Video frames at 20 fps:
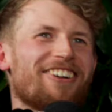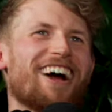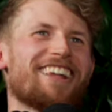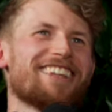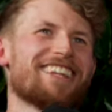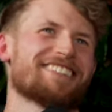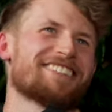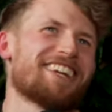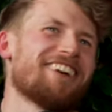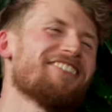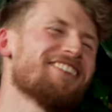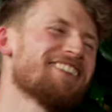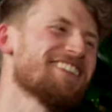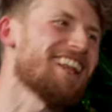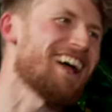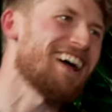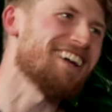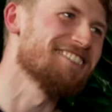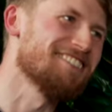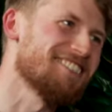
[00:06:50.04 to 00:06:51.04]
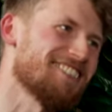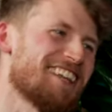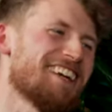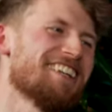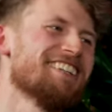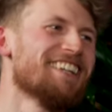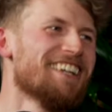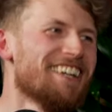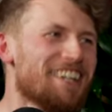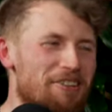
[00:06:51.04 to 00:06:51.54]
Right, let's get rid of that answer
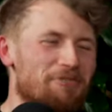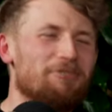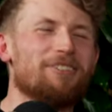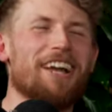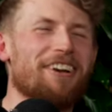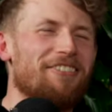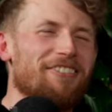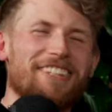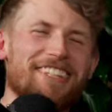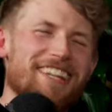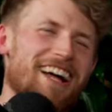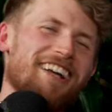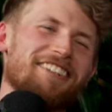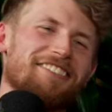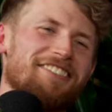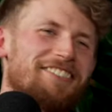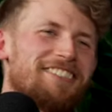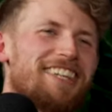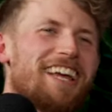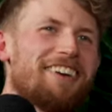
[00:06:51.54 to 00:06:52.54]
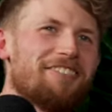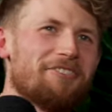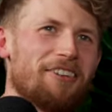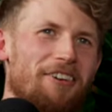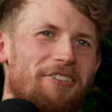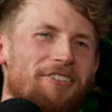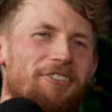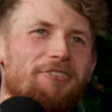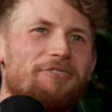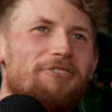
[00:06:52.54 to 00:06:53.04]
then. We'll get rid of that answer. Yeah,
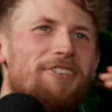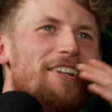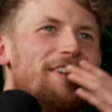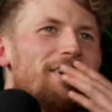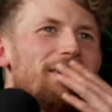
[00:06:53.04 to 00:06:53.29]
fair enough.